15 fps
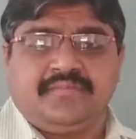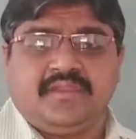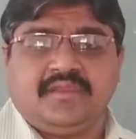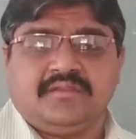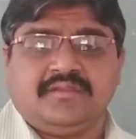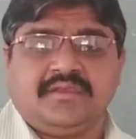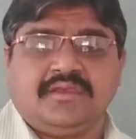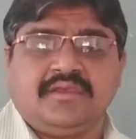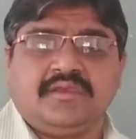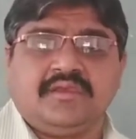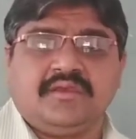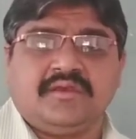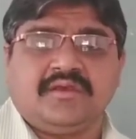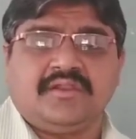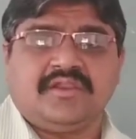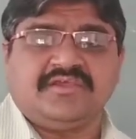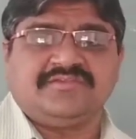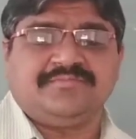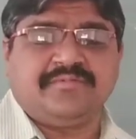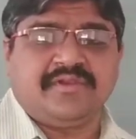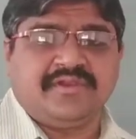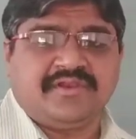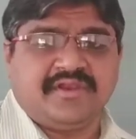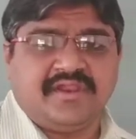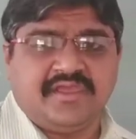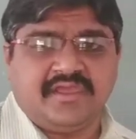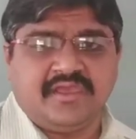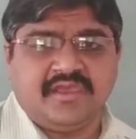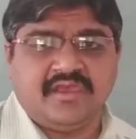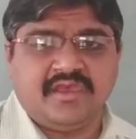the
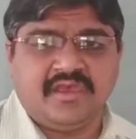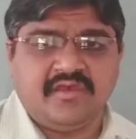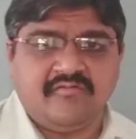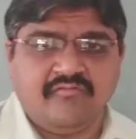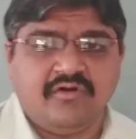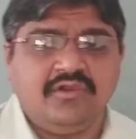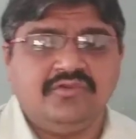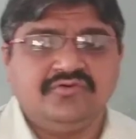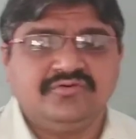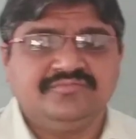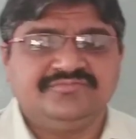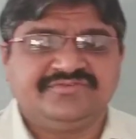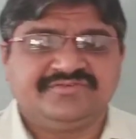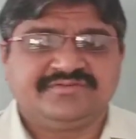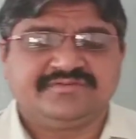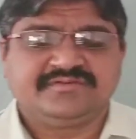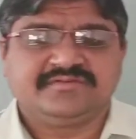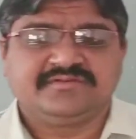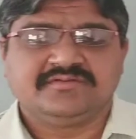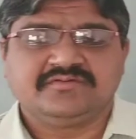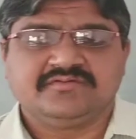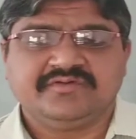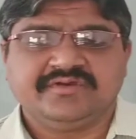respiratory volumes.